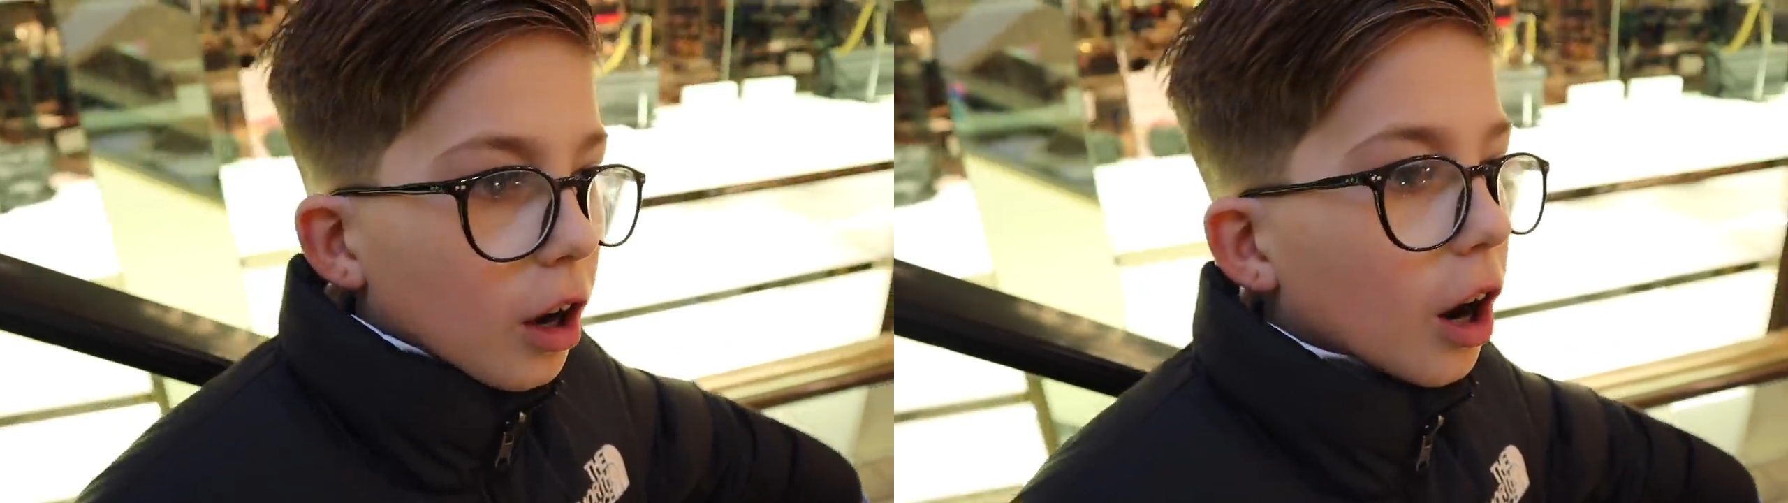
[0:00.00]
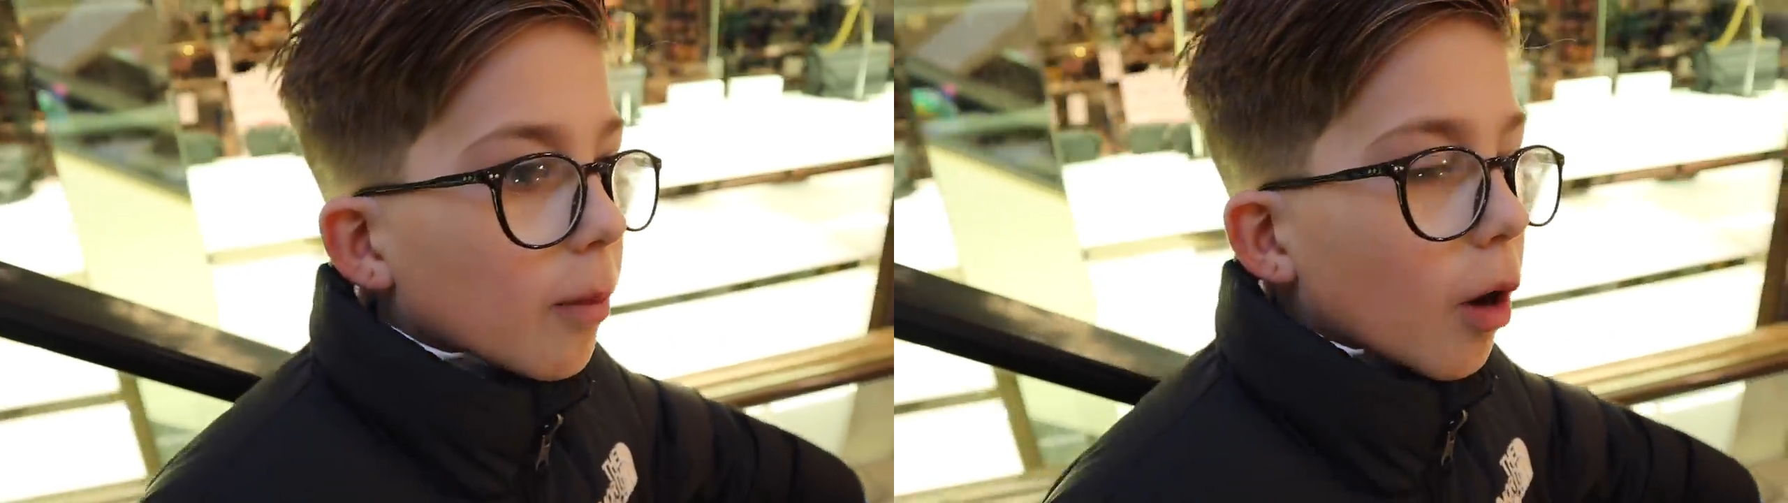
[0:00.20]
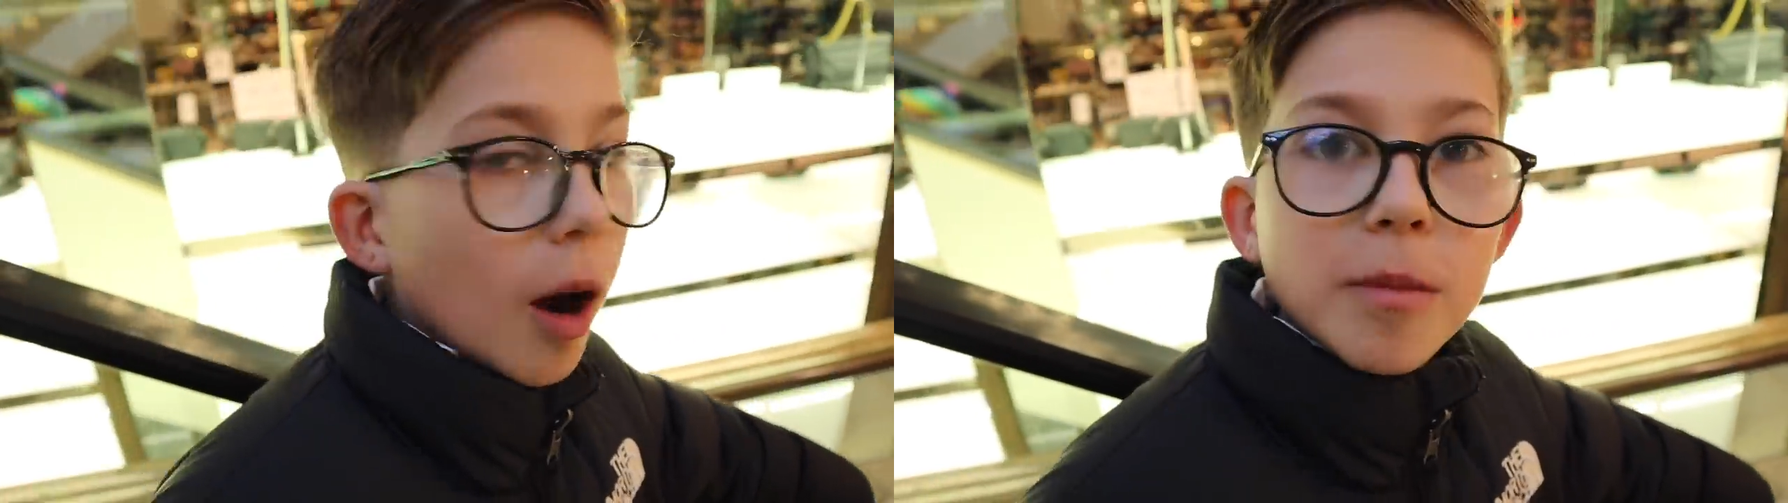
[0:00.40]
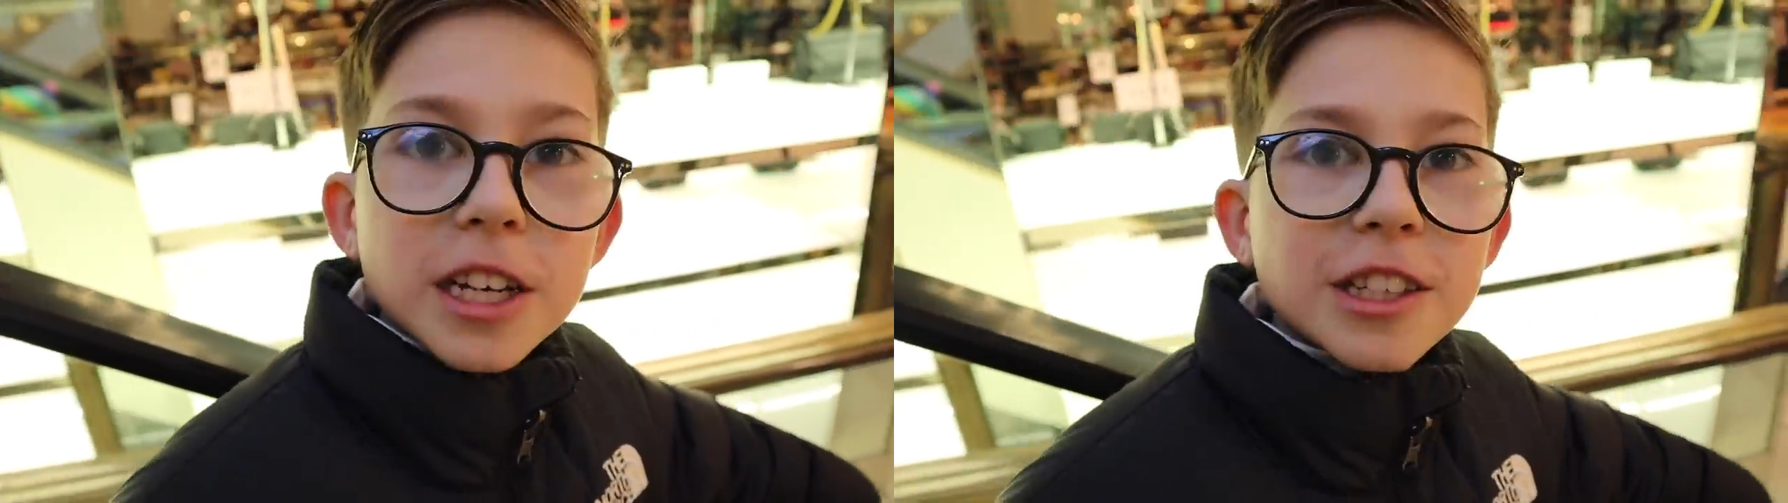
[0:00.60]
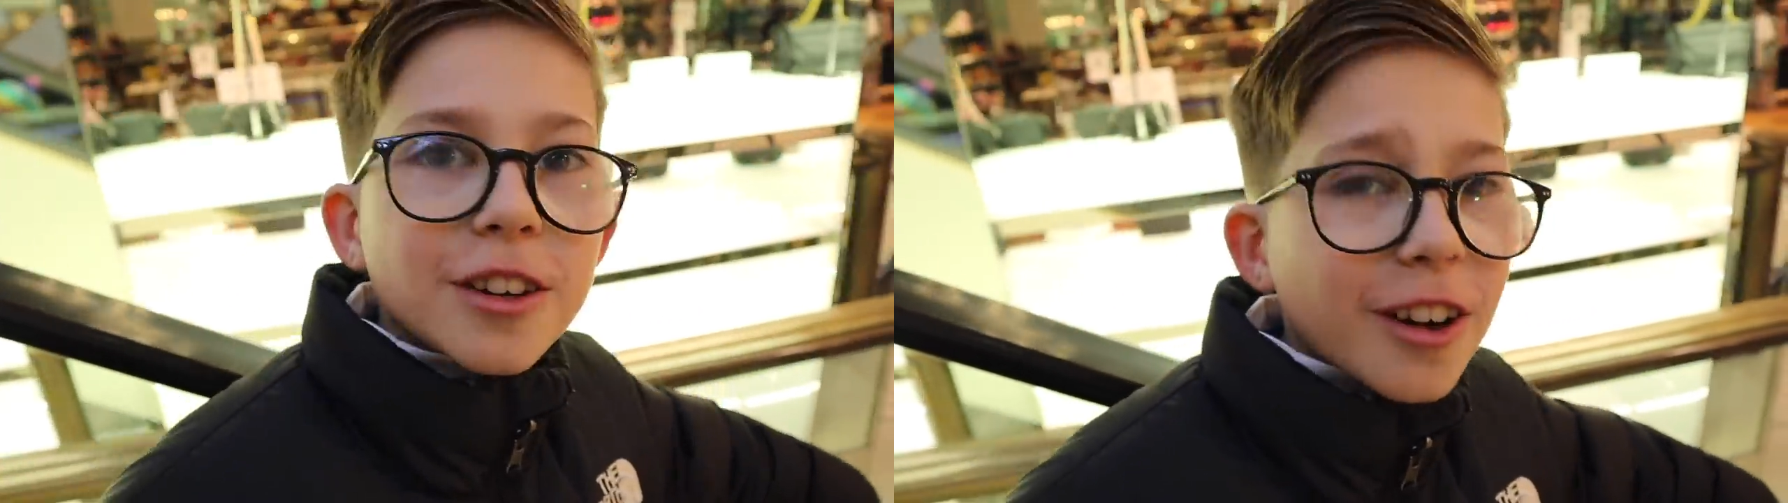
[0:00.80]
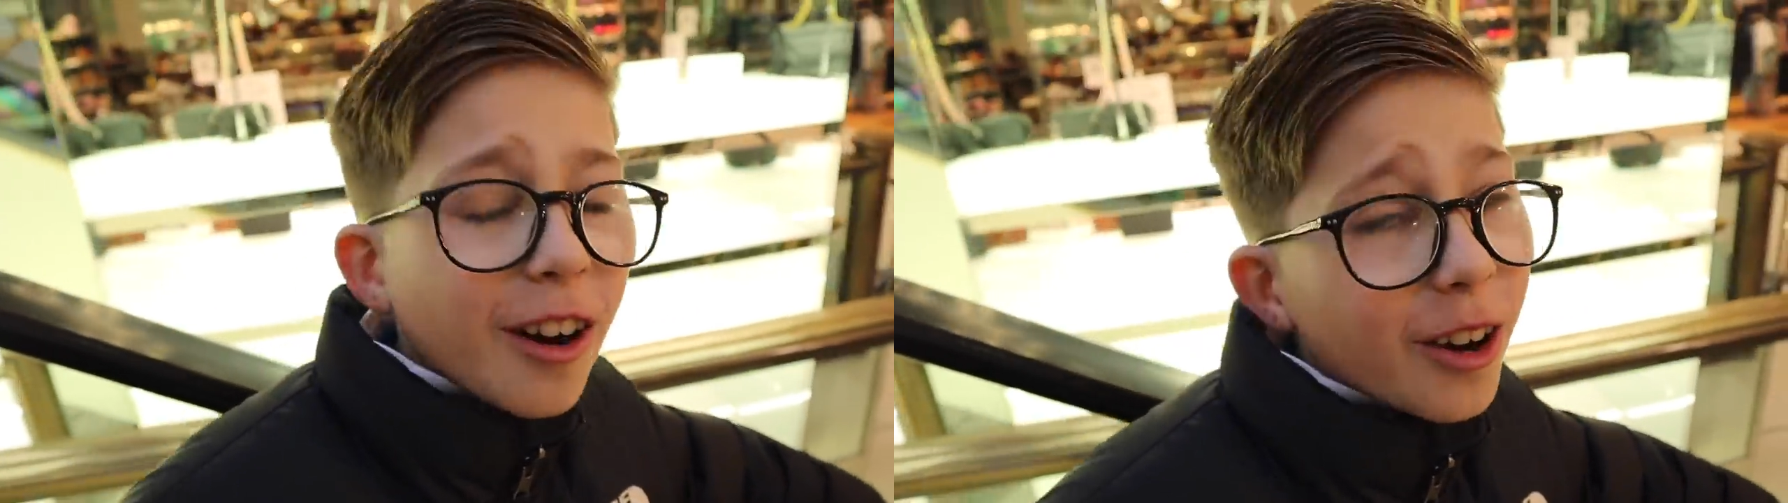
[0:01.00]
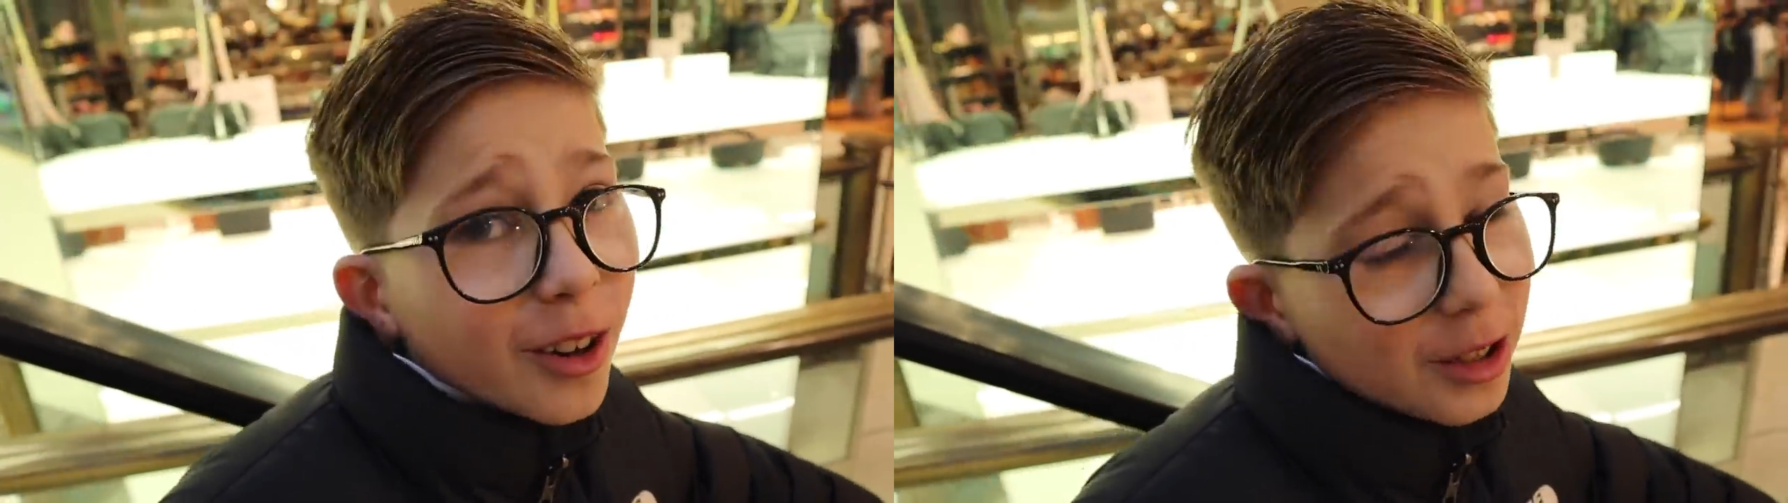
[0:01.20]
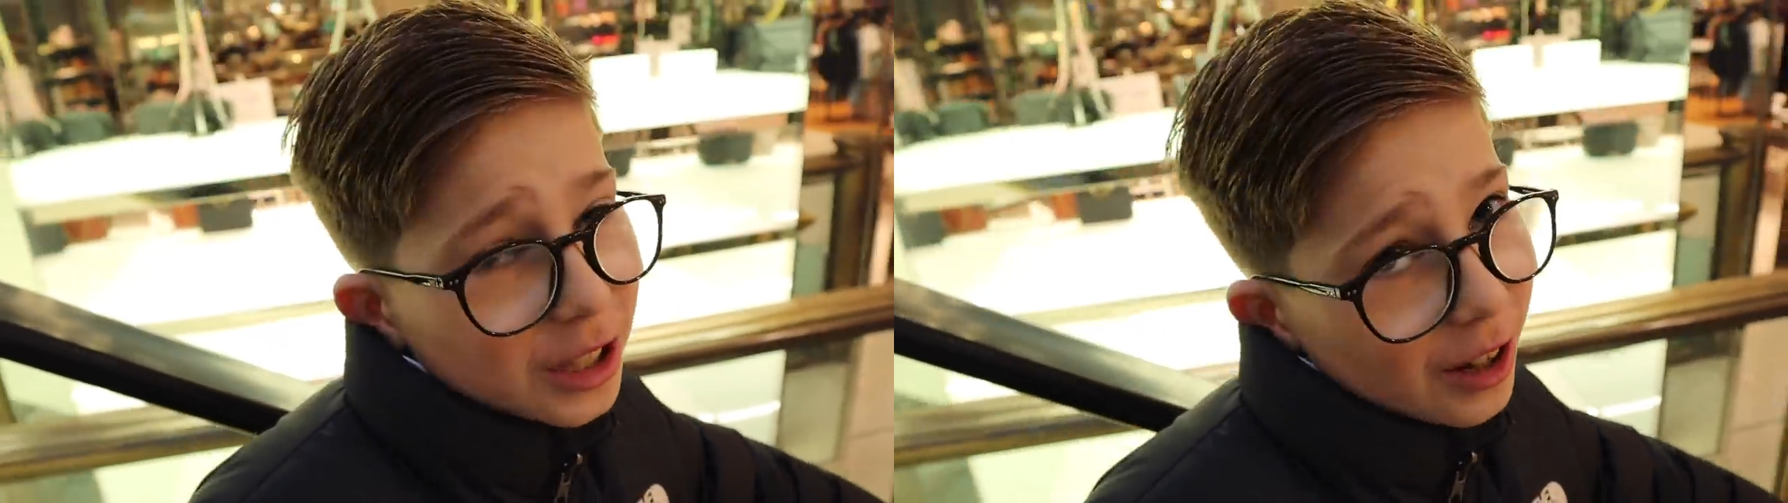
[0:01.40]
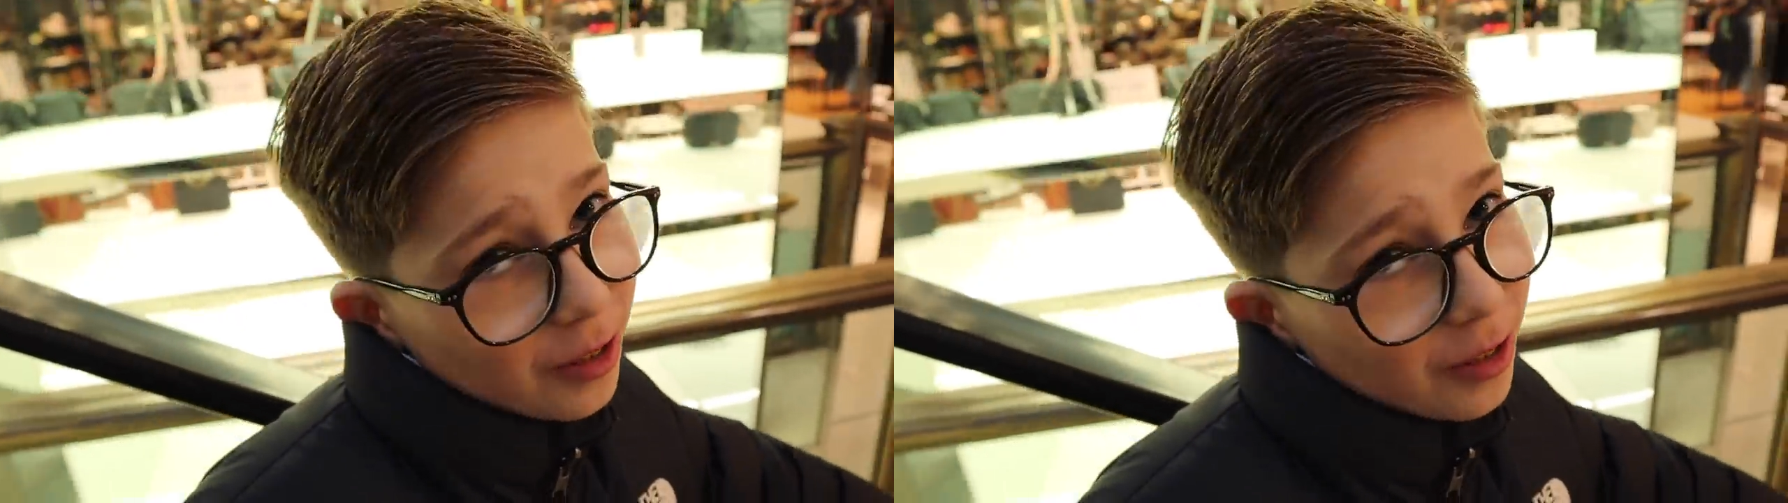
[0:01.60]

Um, I'm missing Lukaku's and